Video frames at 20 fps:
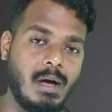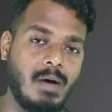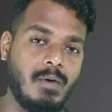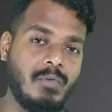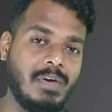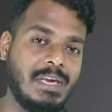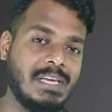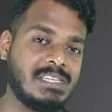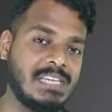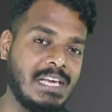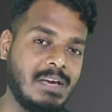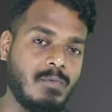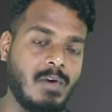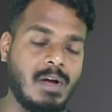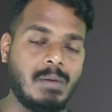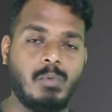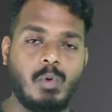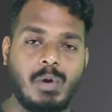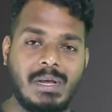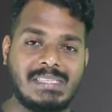We can take
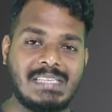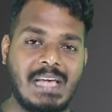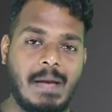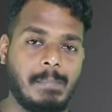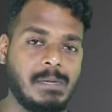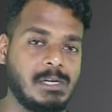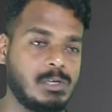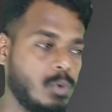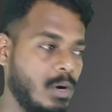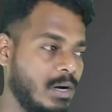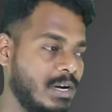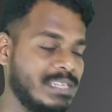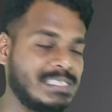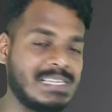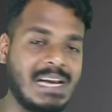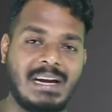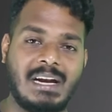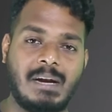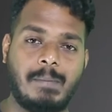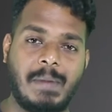one more example to
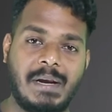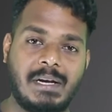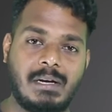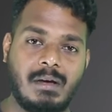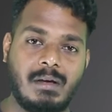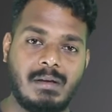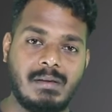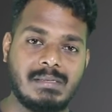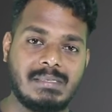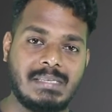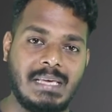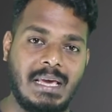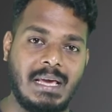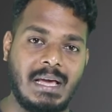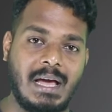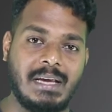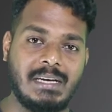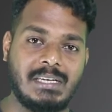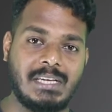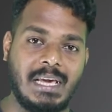understand it better. Say
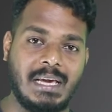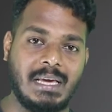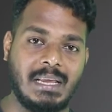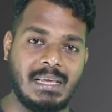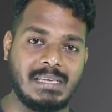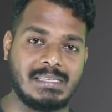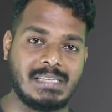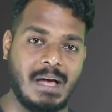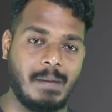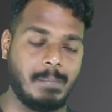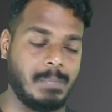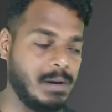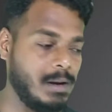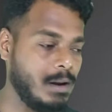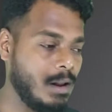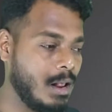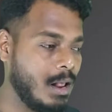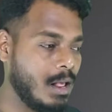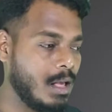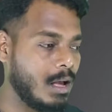I take an example,
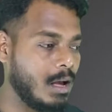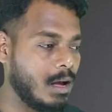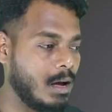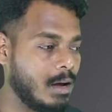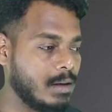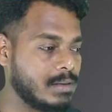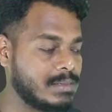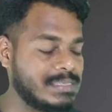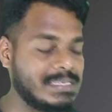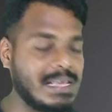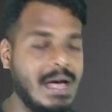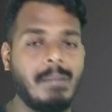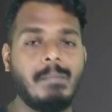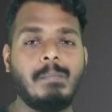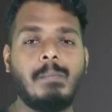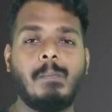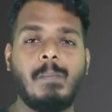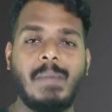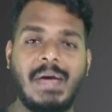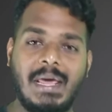
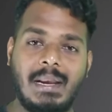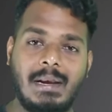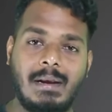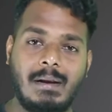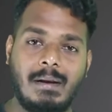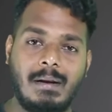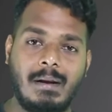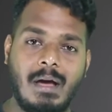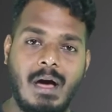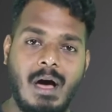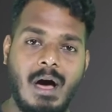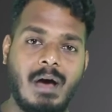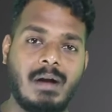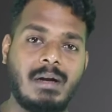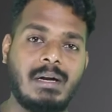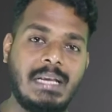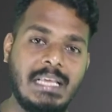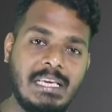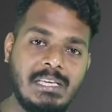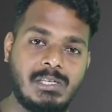some men are
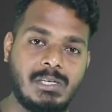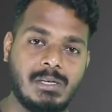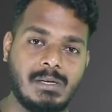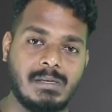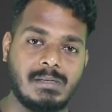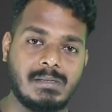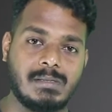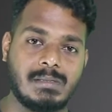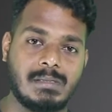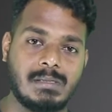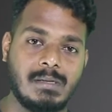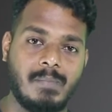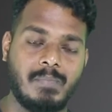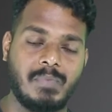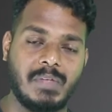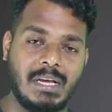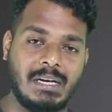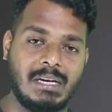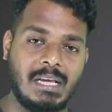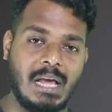teachers.
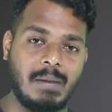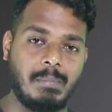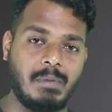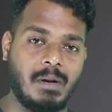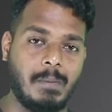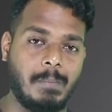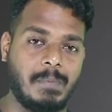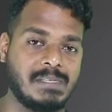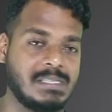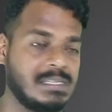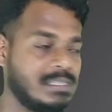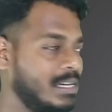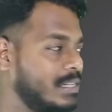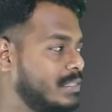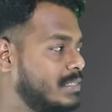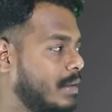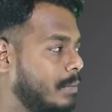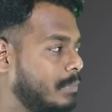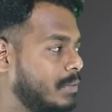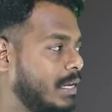It can be represented
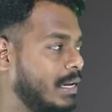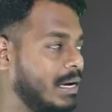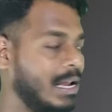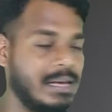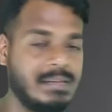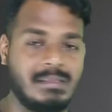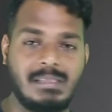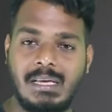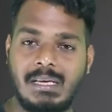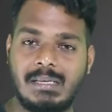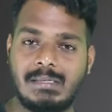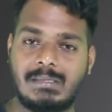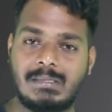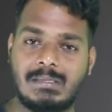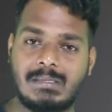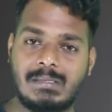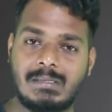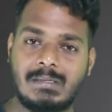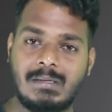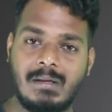something like
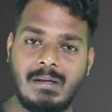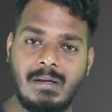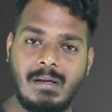this.